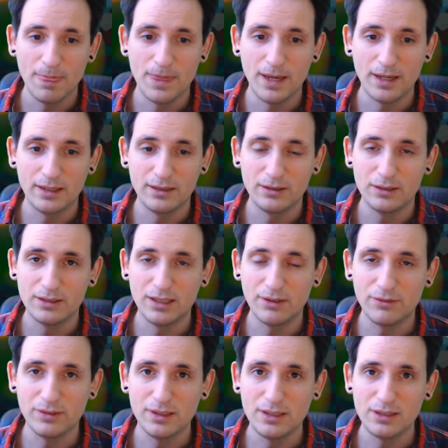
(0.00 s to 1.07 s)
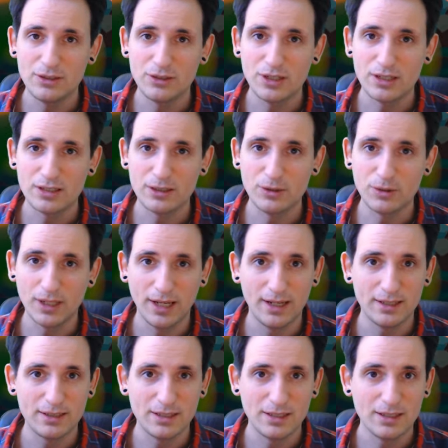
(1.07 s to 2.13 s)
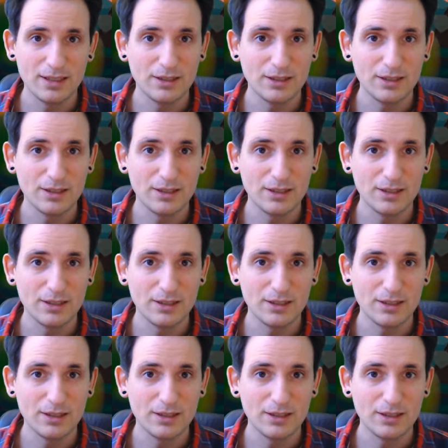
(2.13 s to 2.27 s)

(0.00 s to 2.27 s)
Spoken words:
then definitely just look at